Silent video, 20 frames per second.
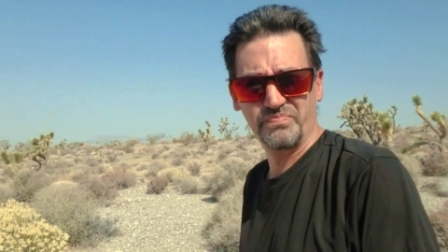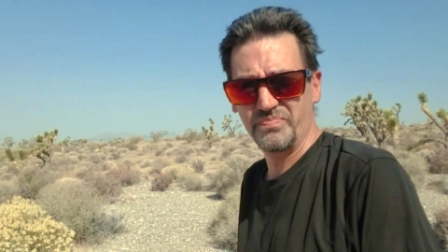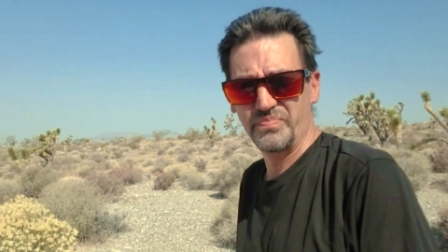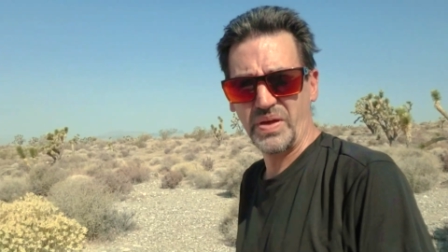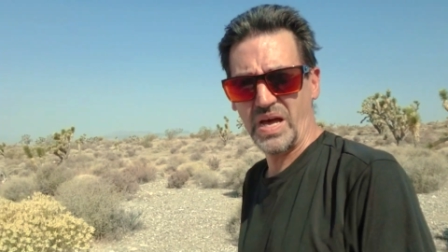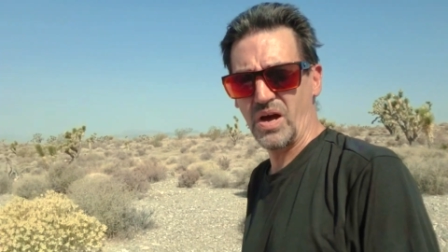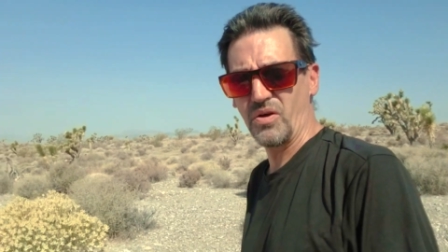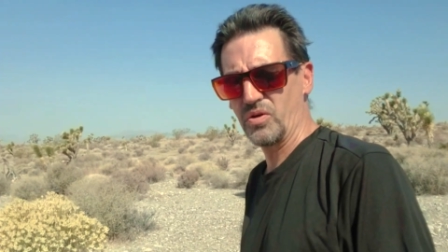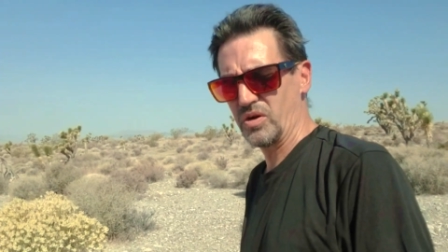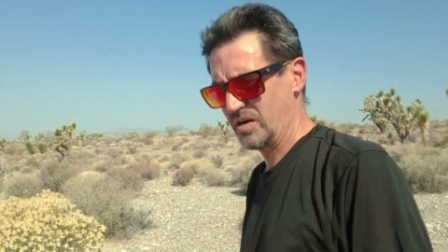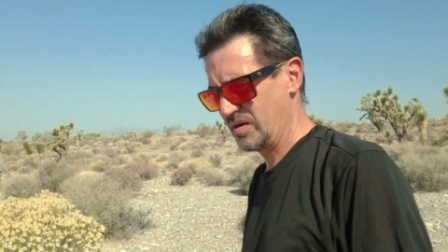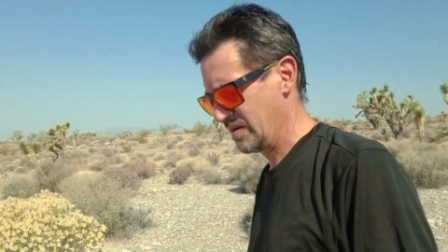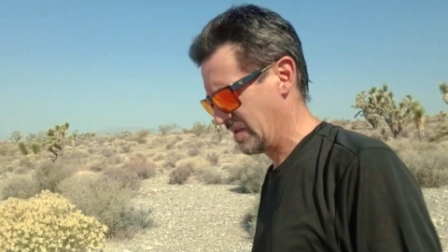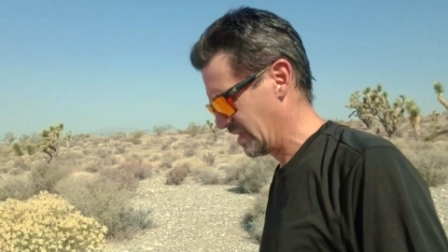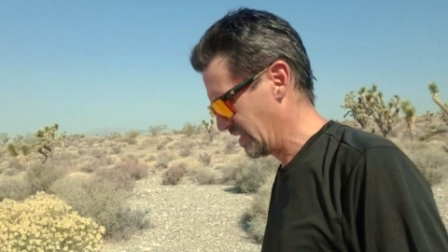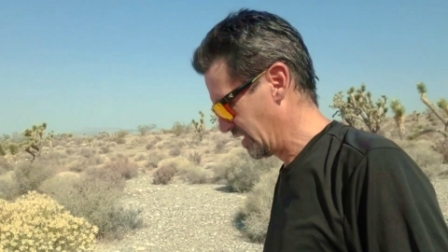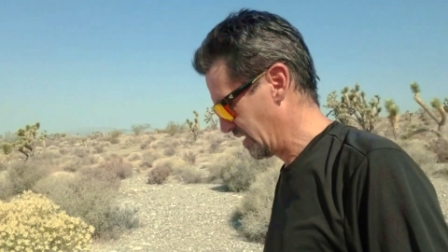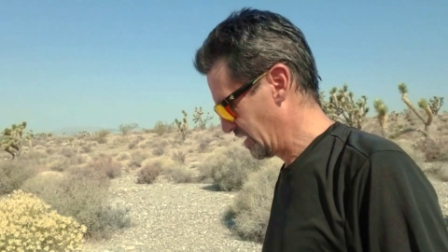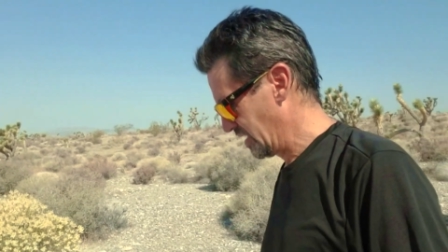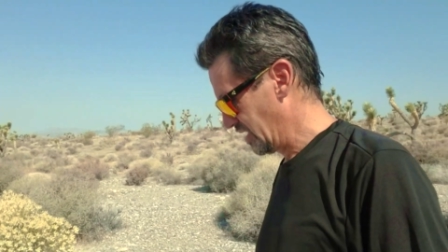power,
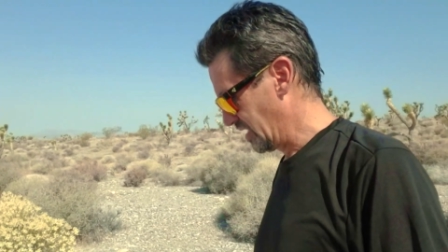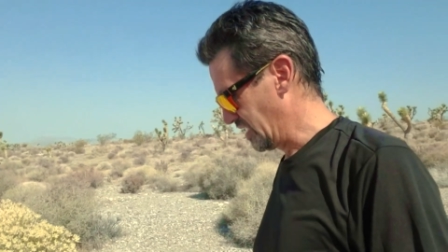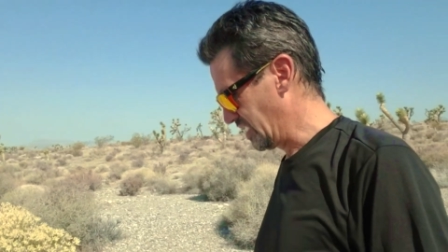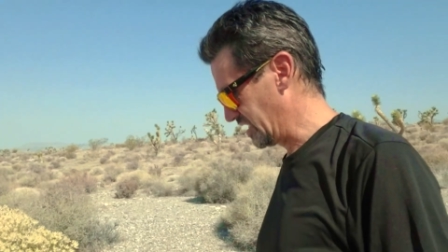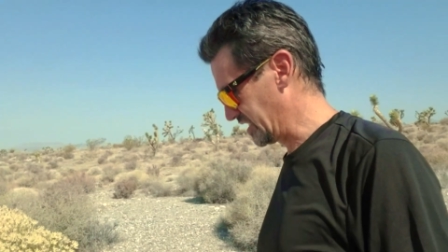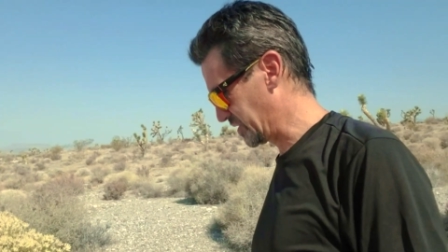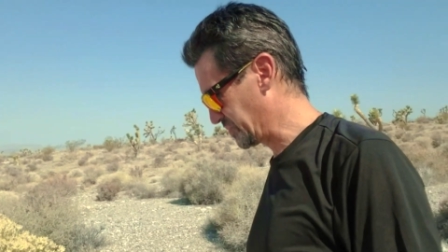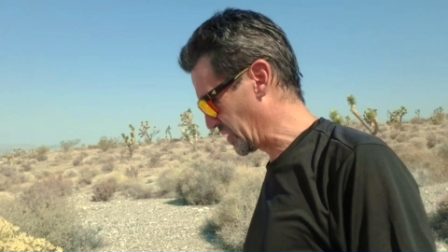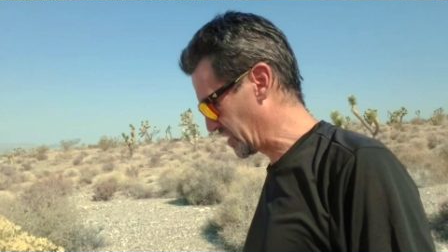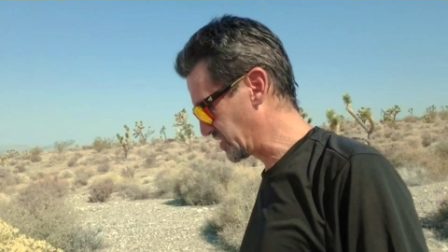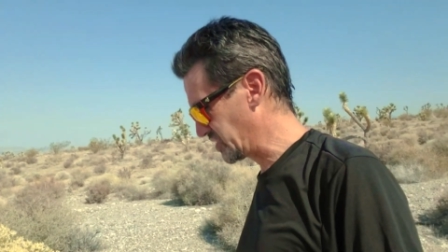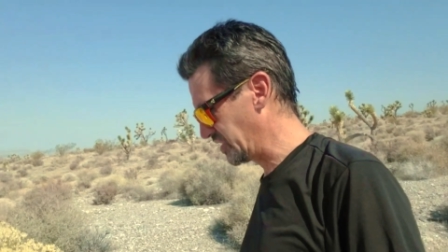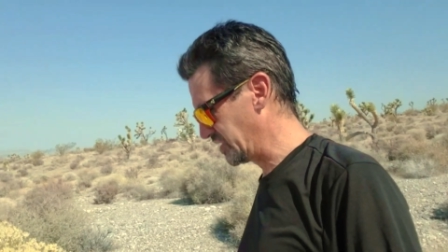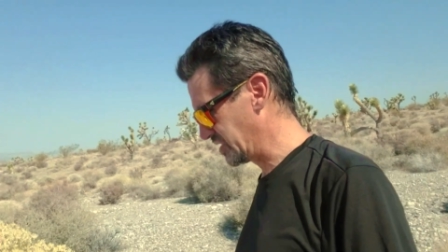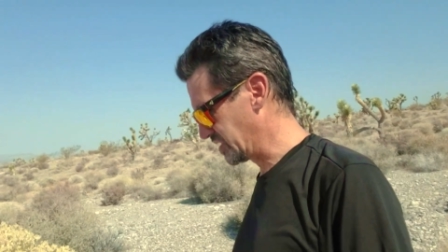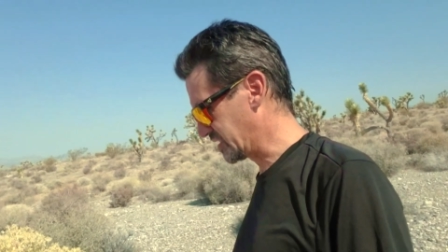especially in the